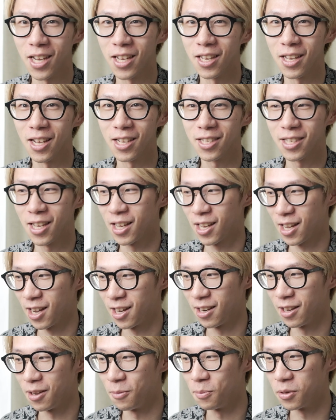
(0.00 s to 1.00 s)
I guess I
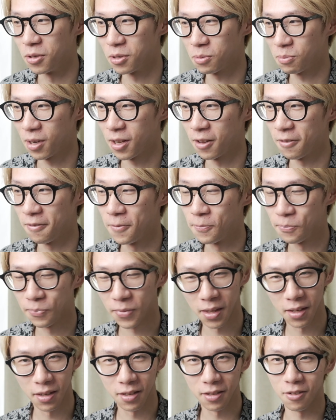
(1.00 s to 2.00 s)
kind of abuse my
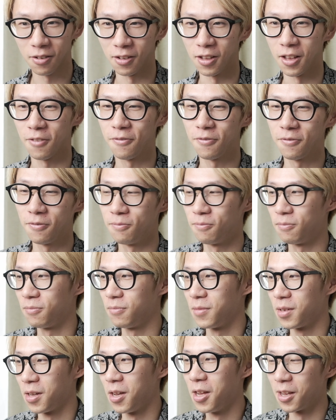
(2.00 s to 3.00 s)
sort of like
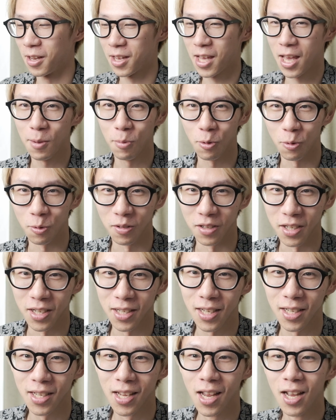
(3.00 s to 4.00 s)
cable
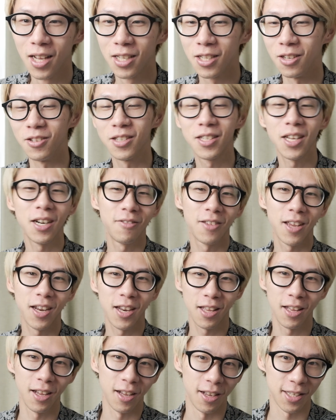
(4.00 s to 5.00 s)
releases. So instead of
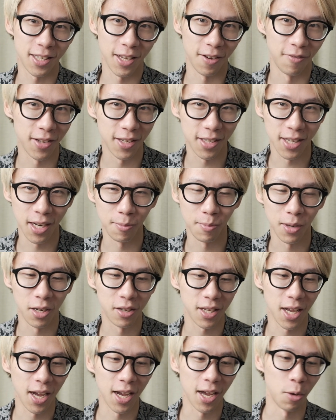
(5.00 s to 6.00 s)
getting 70
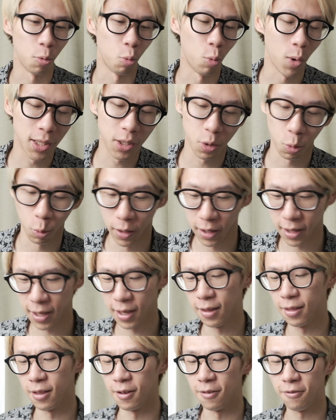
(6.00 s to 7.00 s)
centimeters, I went with
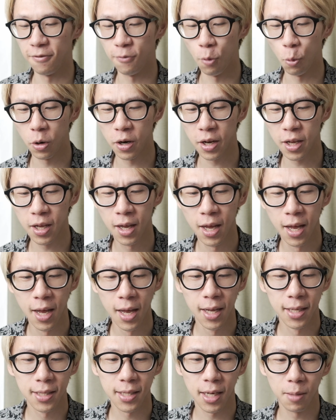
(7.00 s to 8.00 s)
the 40
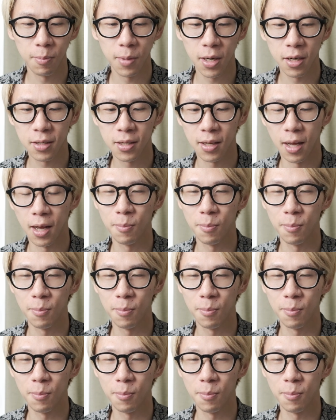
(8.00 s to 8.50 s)
centimeters.